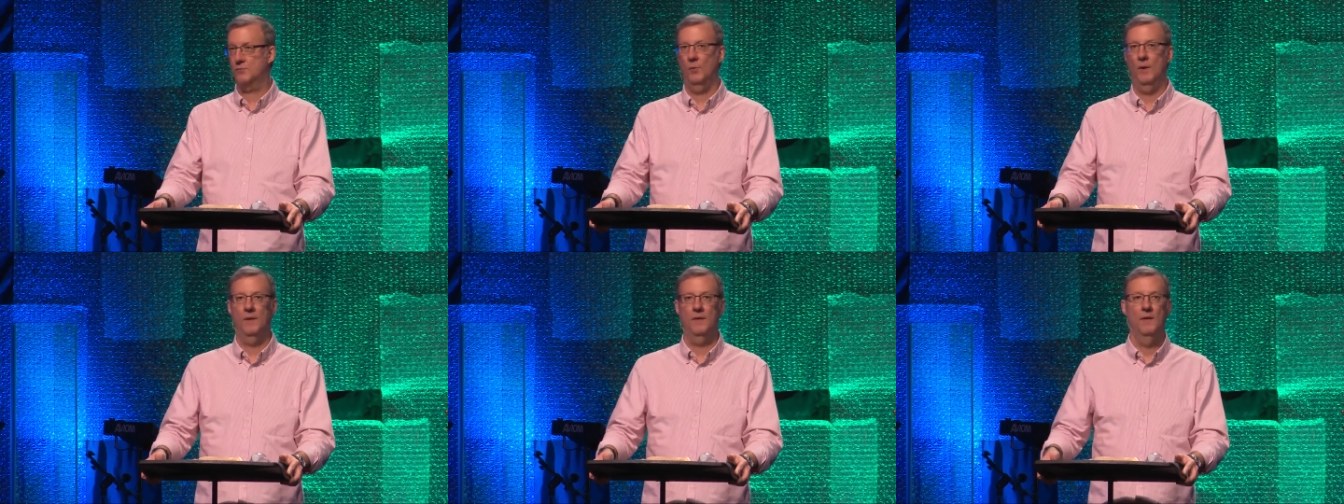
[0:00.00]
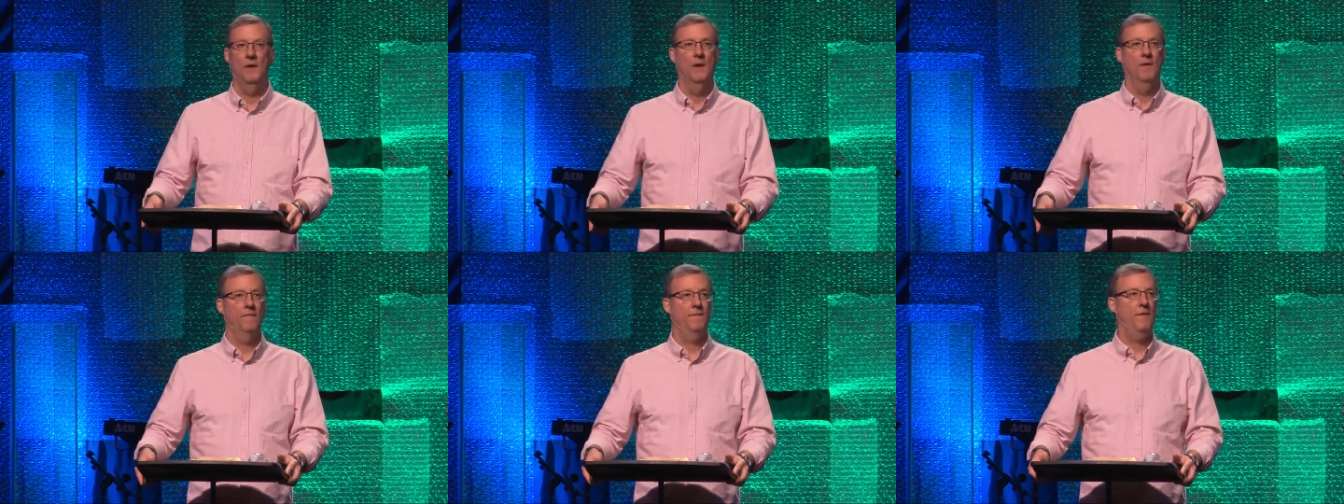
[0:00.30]
when
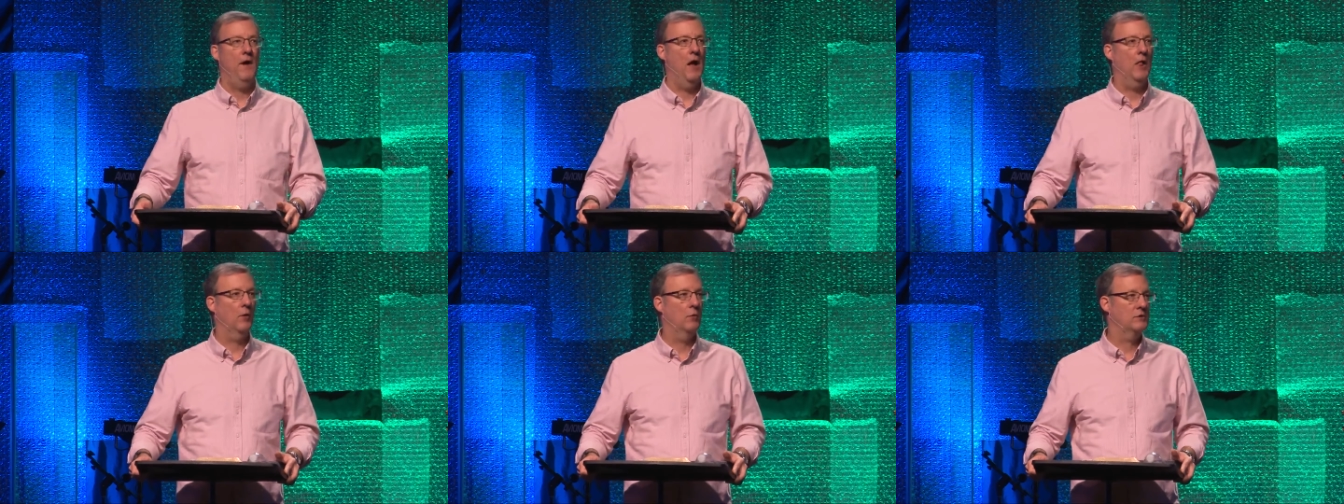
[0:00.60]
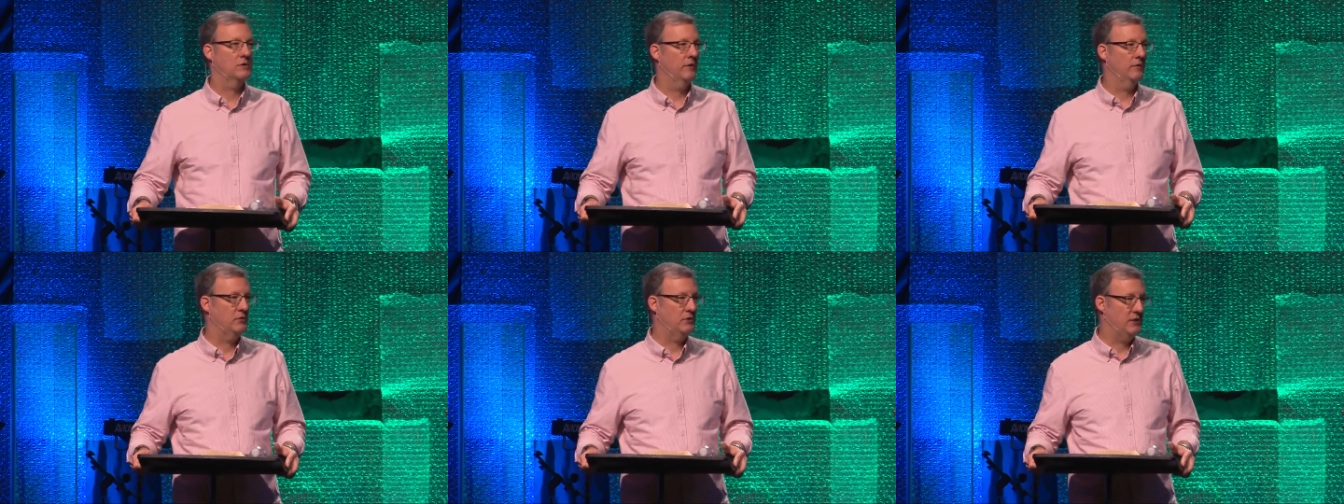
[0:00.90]

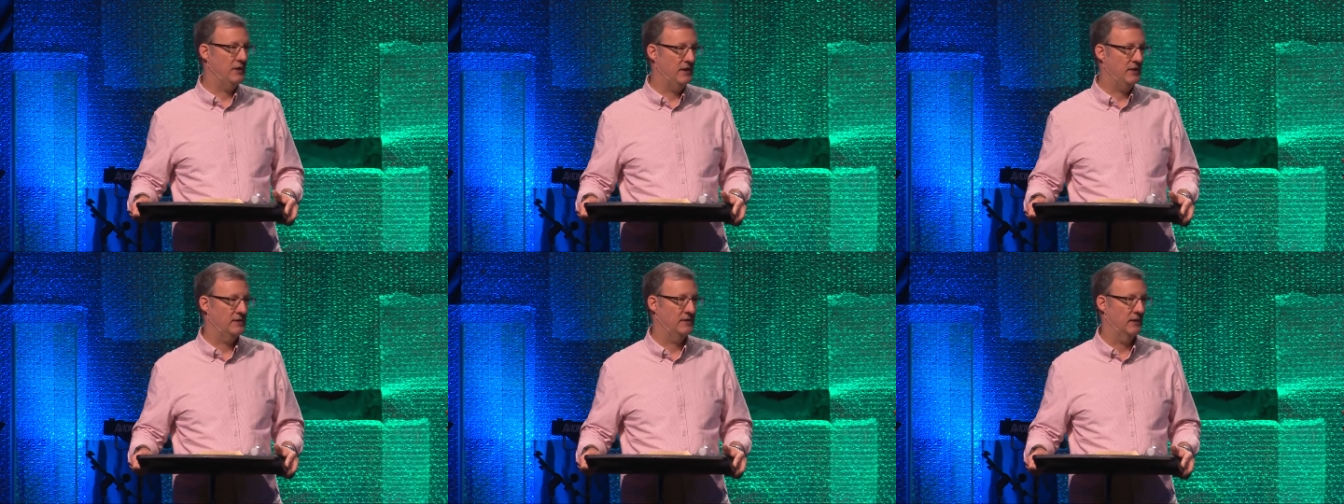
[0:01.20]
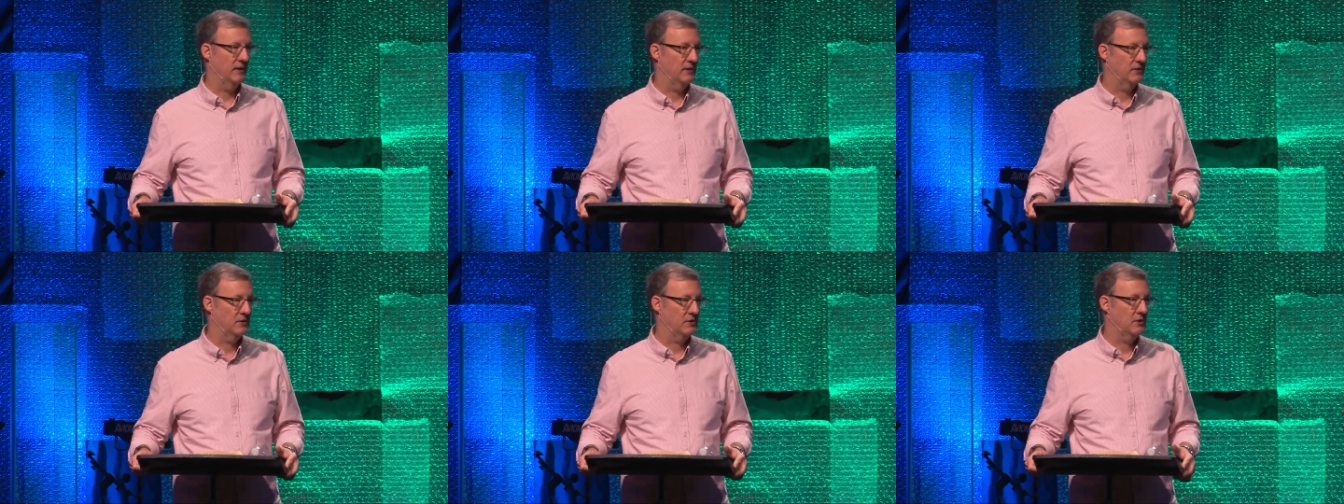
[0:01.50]
followers of
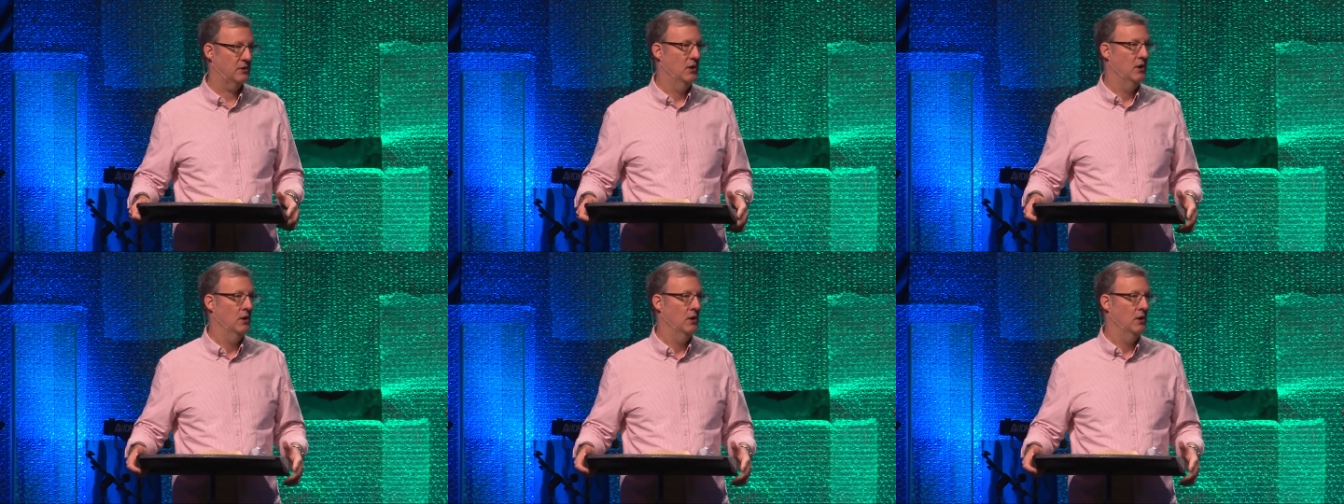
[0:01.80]
Jesus